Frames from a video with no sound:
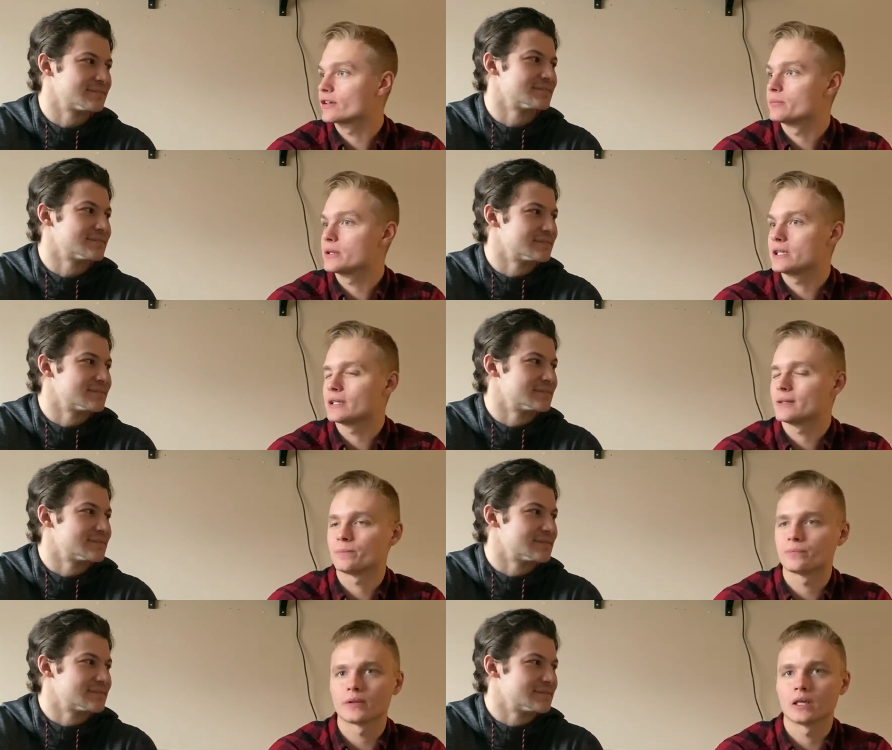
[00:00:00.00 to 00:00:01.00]
Speaker 1: to be.
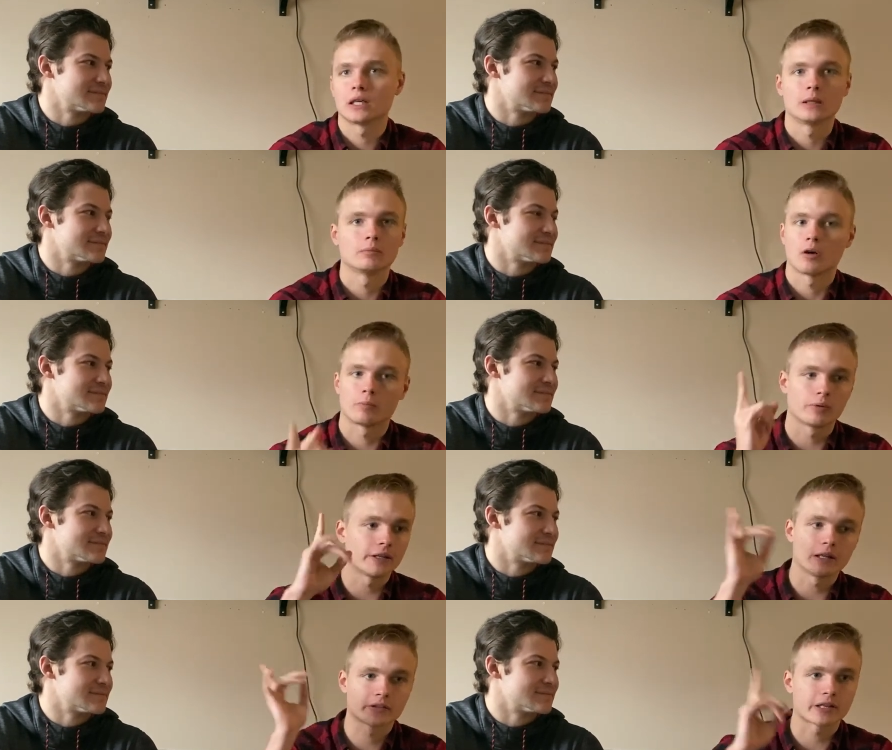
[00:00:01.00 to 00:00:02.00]
Um, I'll put
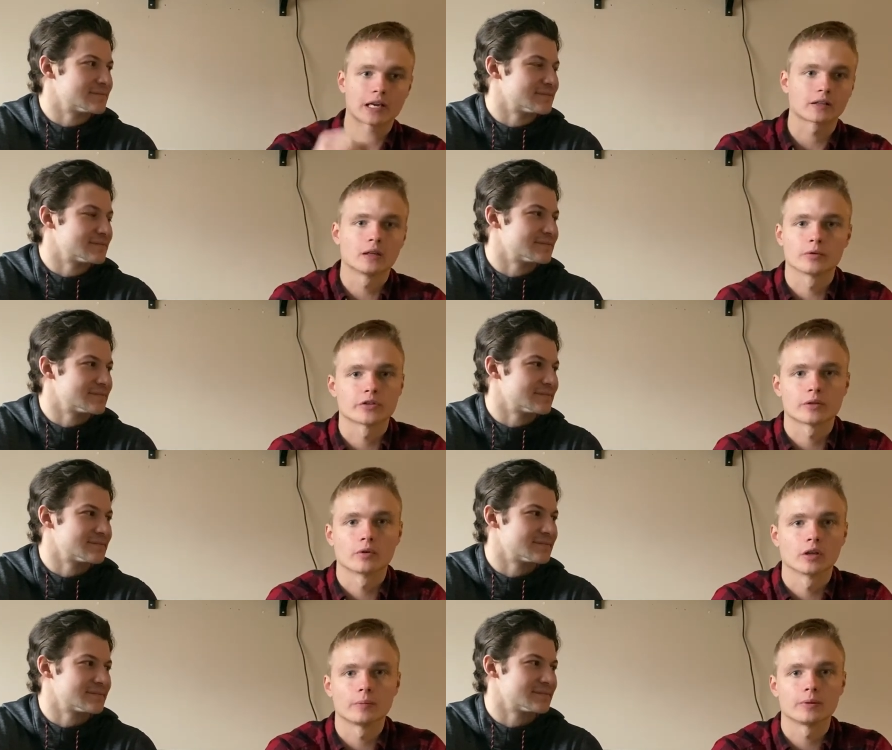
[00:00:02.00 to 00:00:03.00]
the exact number
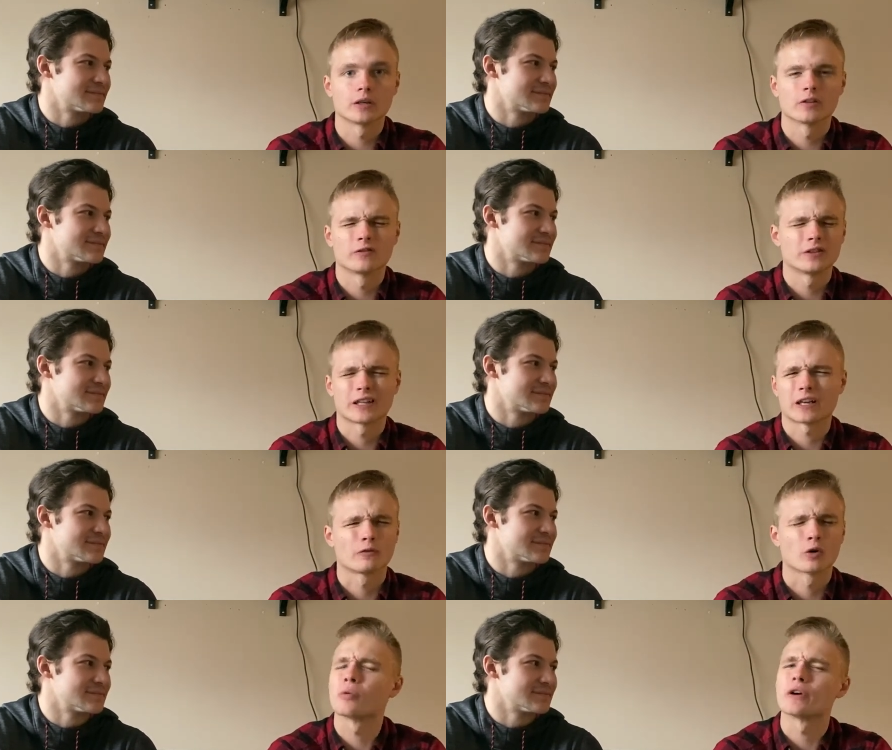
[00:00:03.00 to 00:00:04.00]
somewhere up here, like a
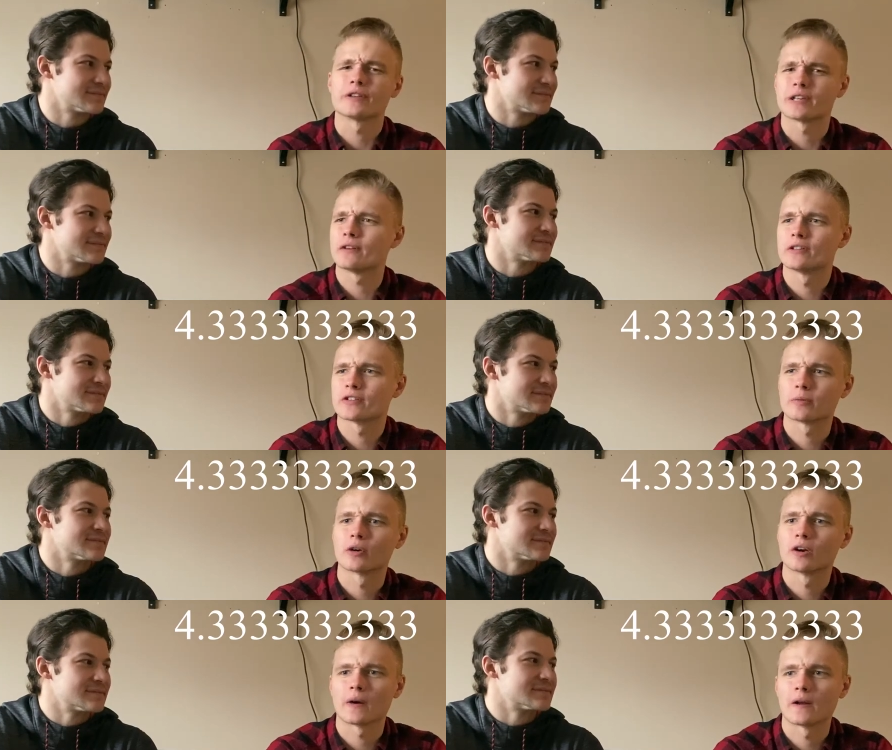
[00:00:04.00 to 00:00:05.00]
four point seven
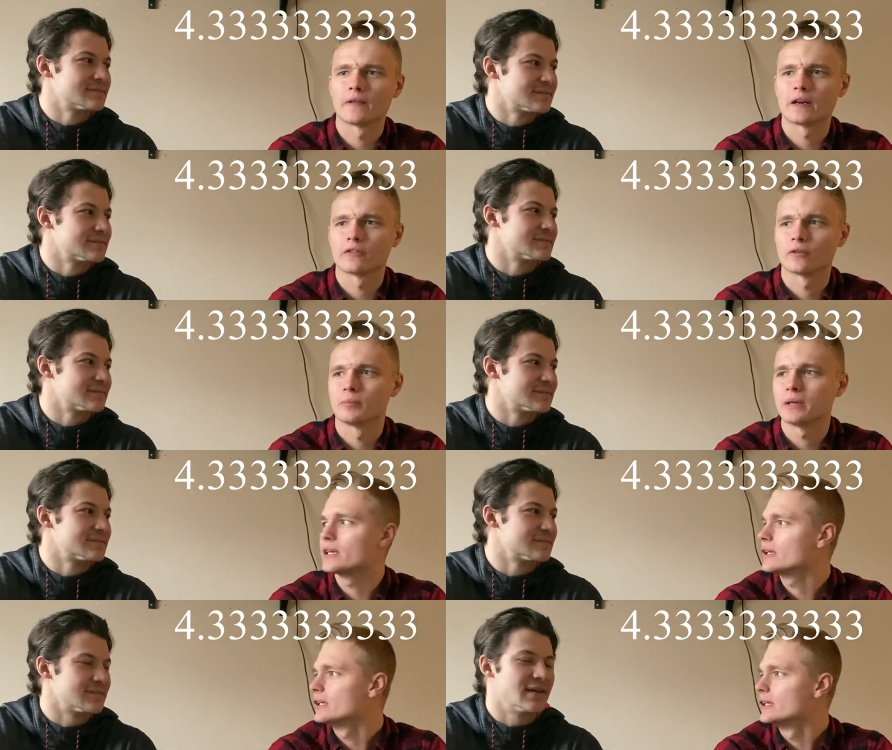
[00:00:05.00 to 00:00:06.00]
somewhere around there for
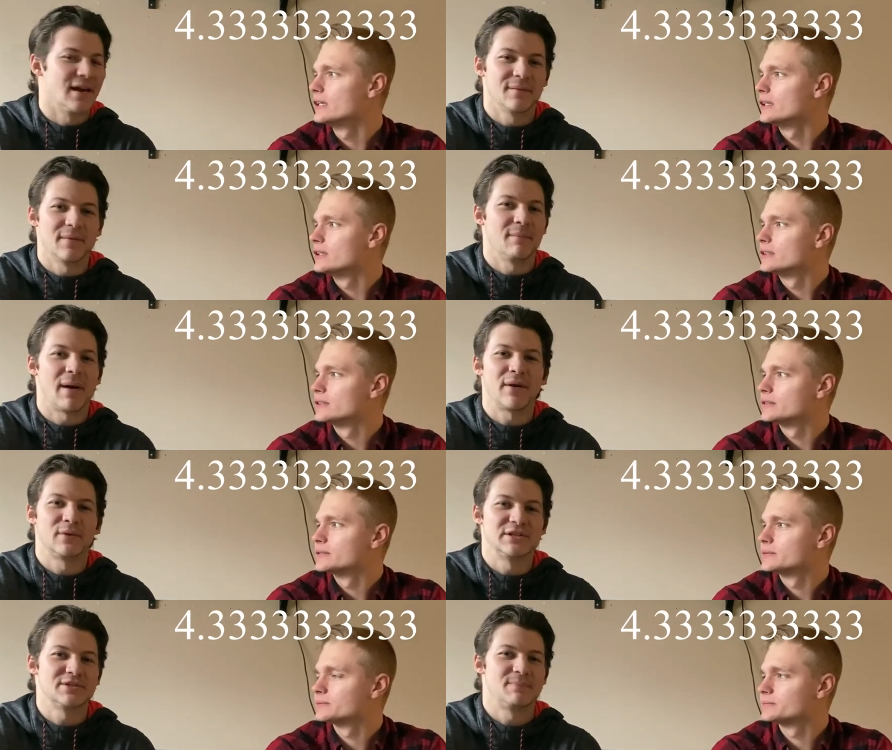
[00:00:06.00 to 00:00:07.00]
me.
Speaker 2: Yep, and mine
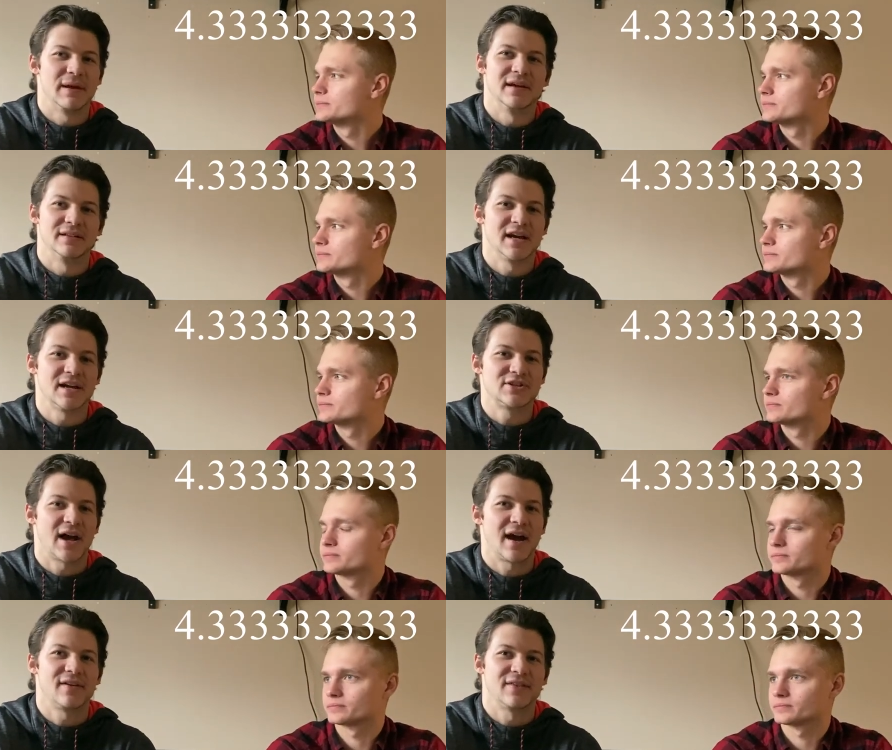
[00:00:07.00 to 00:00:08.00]
would just be a touch
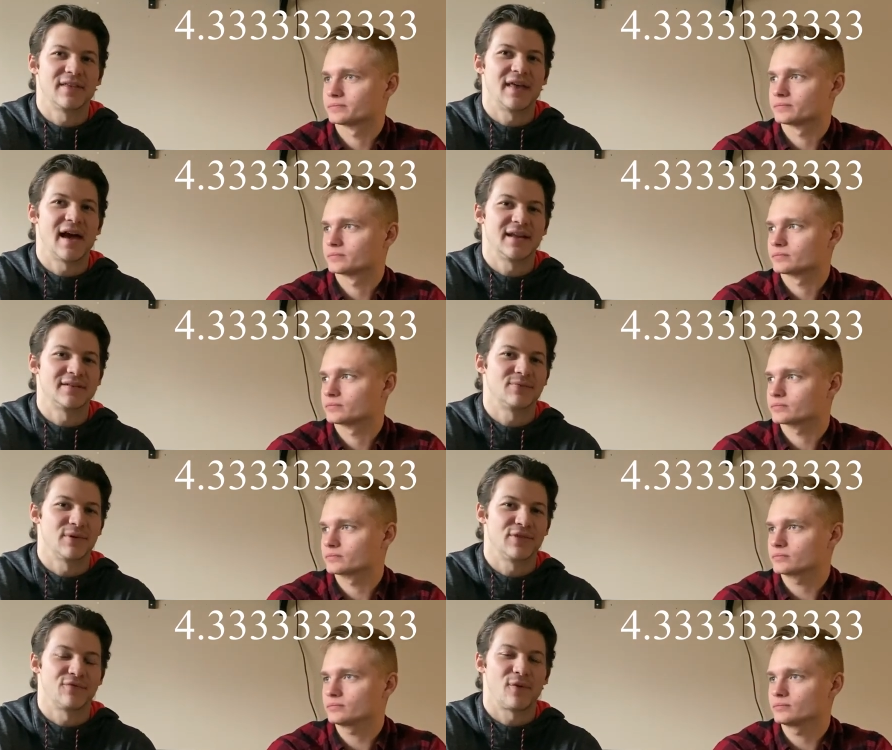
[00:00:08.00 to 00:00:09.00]
higher than that
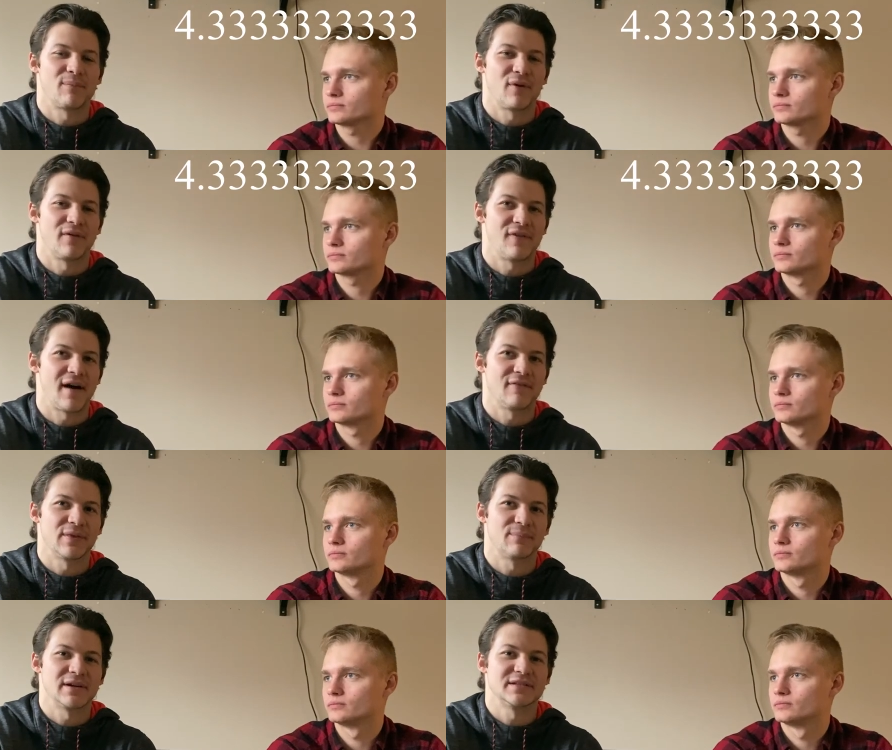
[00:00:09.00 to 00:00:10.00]
with the four point five on
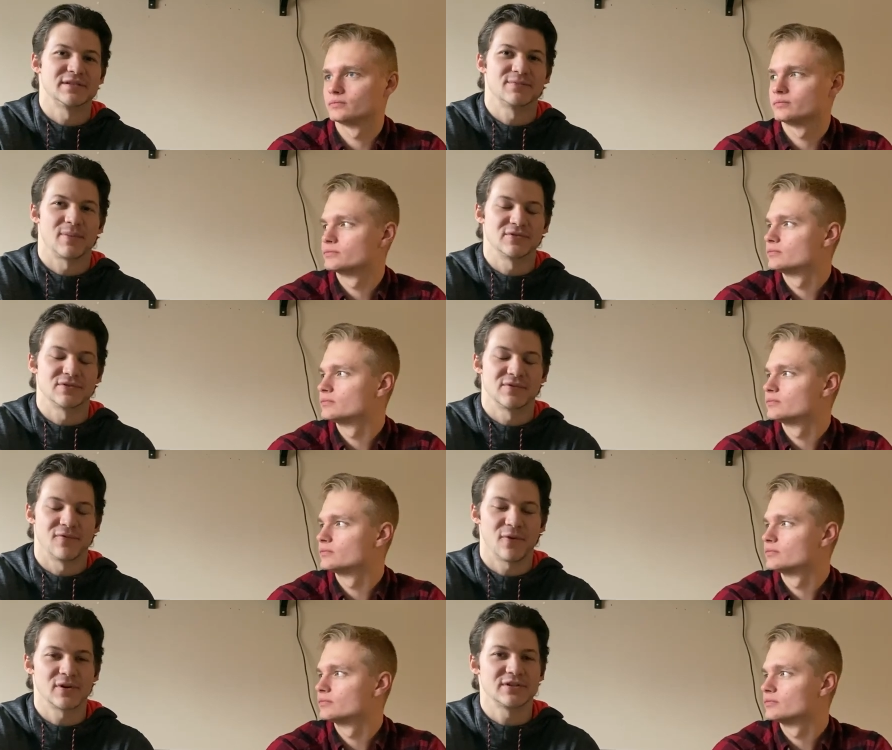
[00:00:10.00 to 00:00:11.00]
the price as opposed to the
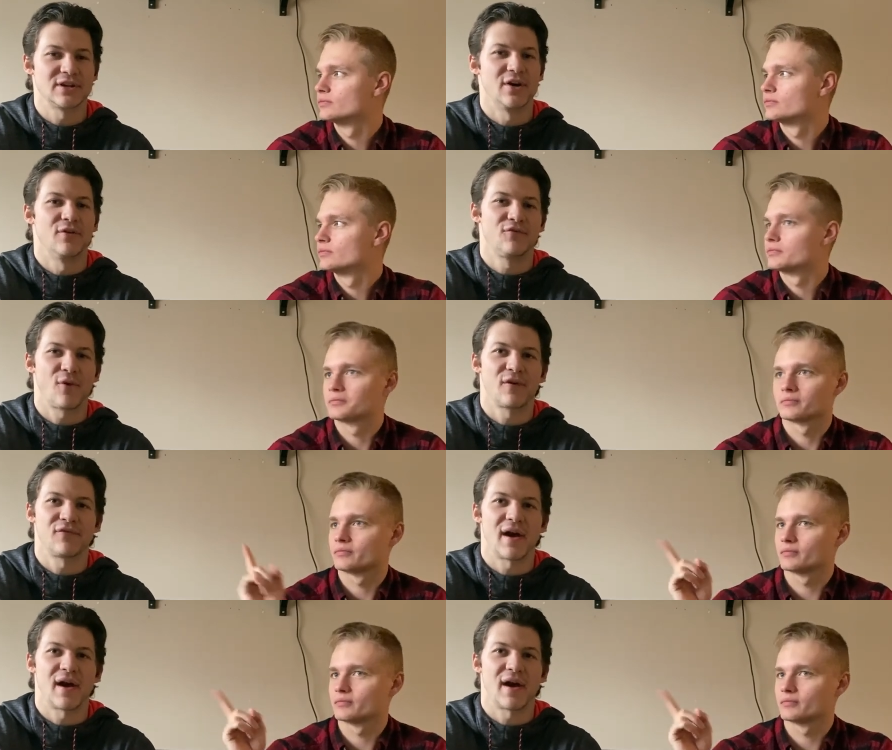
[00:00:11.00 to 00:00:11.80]
four. So four for